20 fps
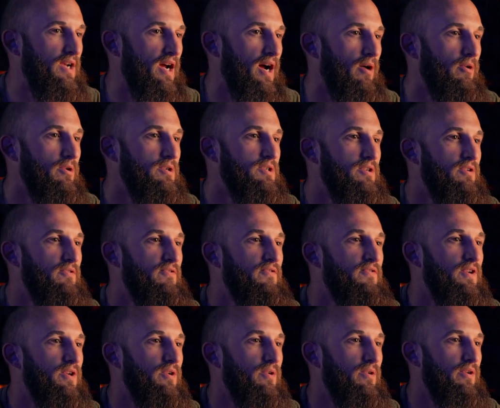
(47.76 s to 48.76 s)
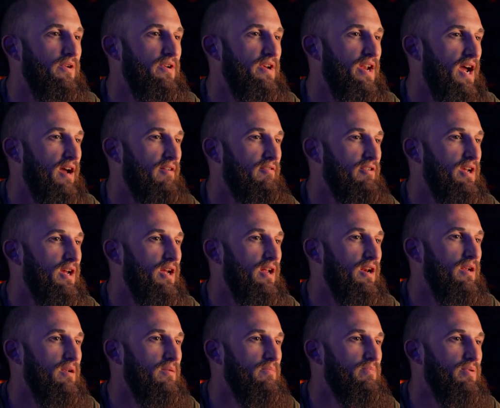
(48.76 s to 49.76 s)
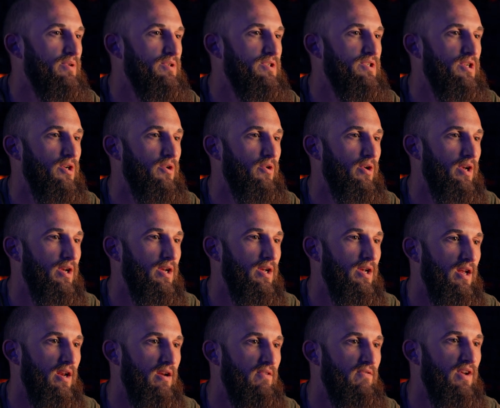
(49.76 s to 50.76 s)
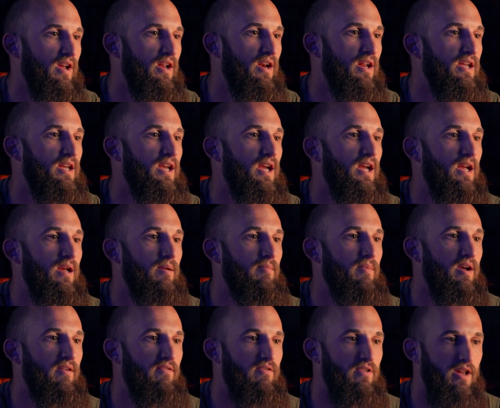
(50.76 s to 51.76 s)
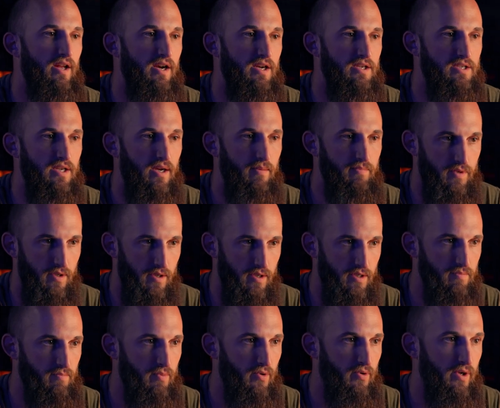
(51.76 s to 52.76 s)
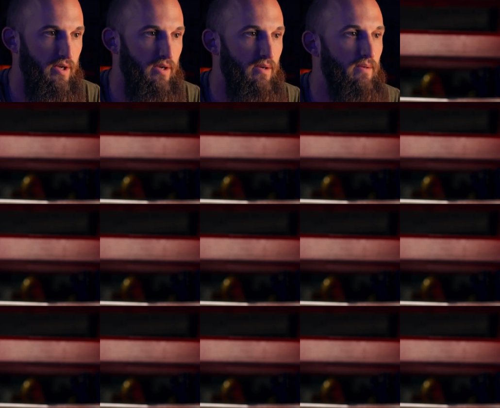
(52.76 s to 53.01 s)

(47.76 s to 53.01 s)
hours in the field, navigating, pursuing, and evading game have led us up to this point.